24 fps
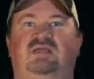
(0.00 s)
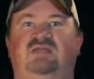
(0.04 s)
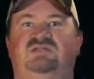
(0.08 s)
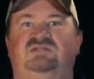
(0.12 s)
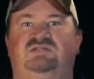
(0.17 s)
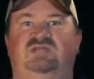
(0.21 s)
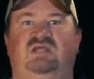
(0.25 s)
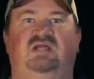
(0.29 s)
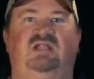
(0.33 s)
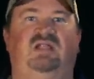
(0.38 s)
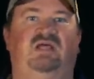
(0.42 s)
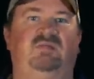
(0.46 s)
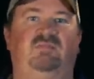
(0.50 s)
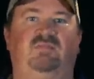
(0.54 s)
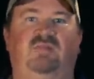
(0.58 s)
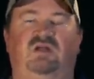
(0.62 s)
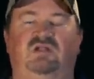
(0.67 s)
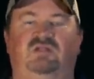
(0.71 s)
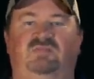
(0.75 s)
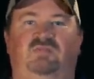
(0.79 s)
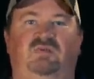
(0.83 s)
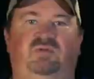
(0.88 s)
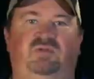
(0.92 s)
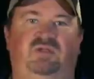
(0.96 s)
and sound like
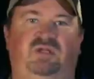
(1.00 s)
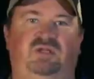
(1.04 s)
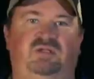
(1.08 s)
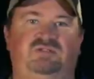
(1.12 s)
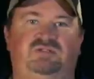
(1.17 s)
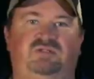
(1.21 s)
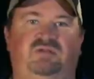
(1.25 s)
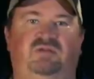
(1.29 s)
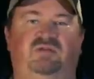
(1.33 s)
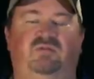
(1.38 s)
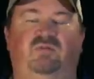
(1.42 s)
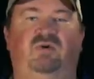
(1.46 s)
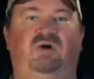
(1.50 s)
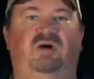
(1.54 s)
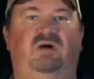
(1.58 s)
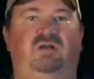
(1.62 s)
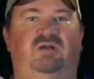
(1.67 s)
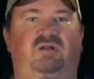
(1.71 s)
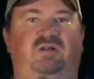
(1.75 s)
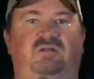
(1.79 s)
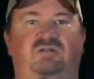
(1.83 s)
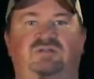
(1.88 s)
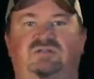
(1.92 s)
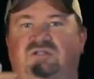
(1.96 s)
multiple ducks on the
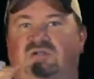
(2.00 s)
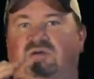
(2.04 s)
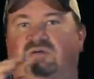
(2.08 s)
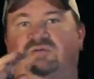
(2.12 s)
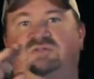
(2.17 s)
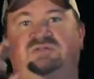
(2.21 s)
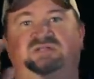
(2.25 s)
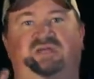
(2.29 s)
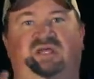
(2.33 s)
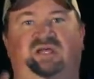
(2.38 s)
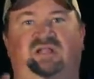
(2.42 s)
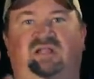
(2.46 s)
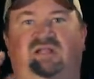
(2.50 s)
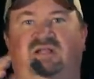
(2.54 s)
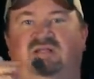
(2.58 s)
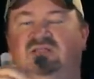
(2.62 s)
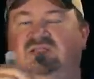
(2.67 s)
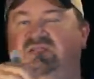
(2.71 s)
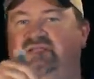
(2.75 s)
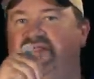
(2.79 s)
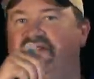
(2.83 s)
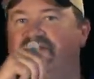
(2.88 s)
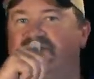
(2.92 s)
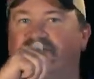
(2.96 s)
water. So it would sound like
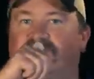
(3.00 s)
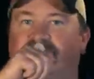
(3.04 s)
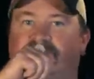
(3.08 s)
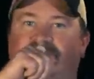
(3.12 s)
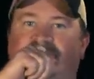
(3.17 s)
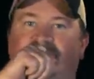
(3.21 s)
this.